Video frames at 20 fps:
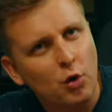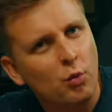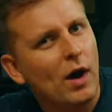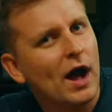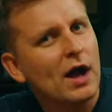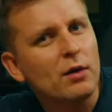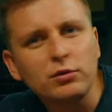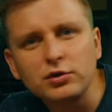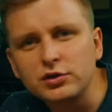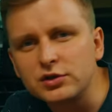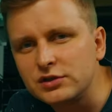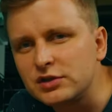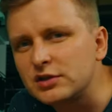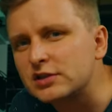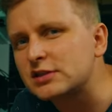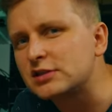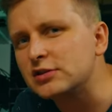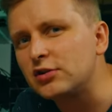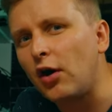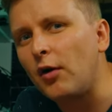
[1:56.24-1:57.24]
why would you
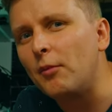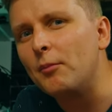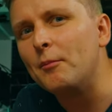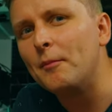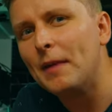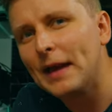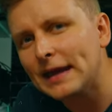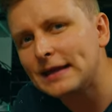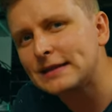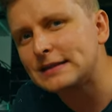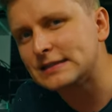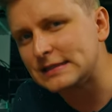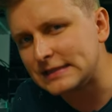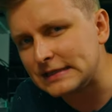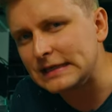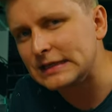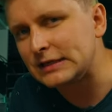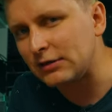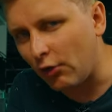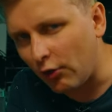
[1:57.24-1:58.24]
just not make the
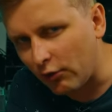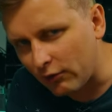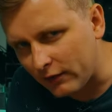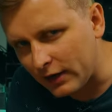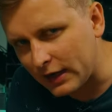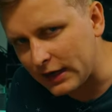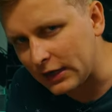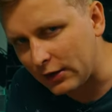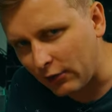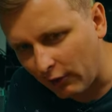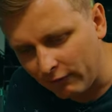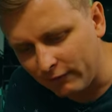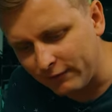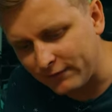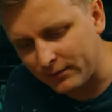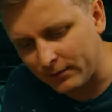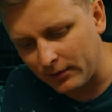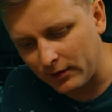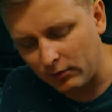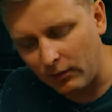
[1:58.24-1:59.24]
seat already
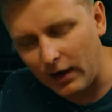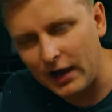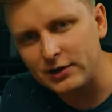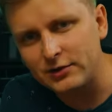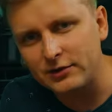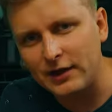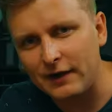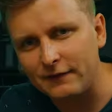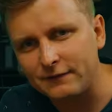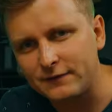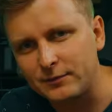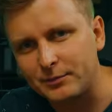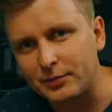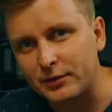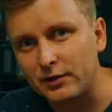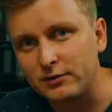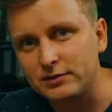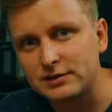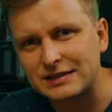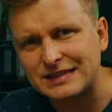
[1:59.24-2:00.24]
comfortable? Why do you have to
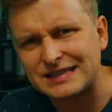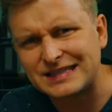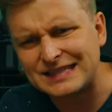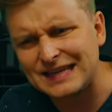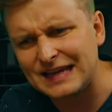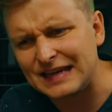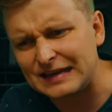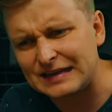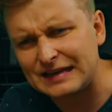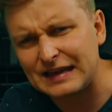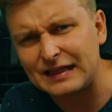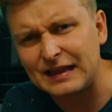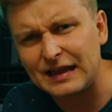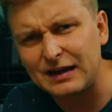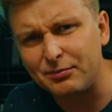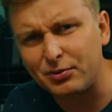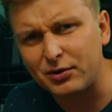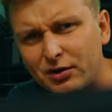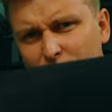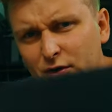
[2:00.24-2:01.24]
produce the seat and
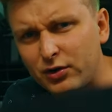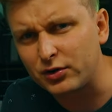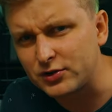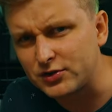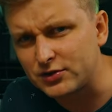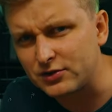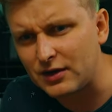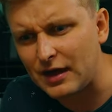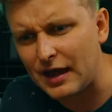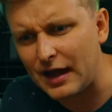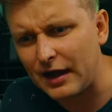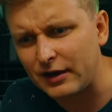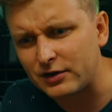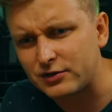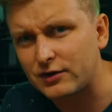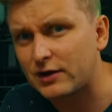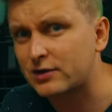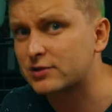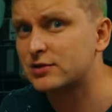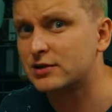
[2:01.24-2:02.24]
then put a cushion there
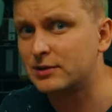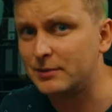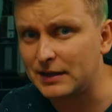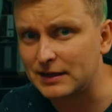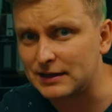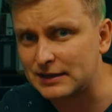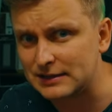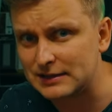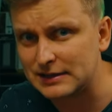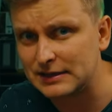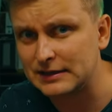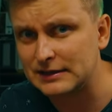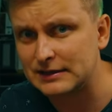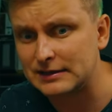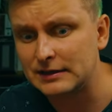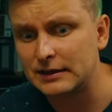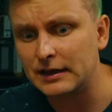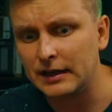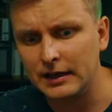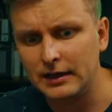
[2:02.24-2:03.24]
to actually make the
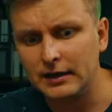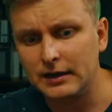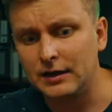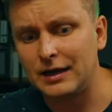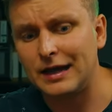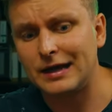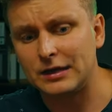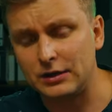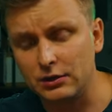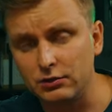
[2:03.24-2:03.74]
seat like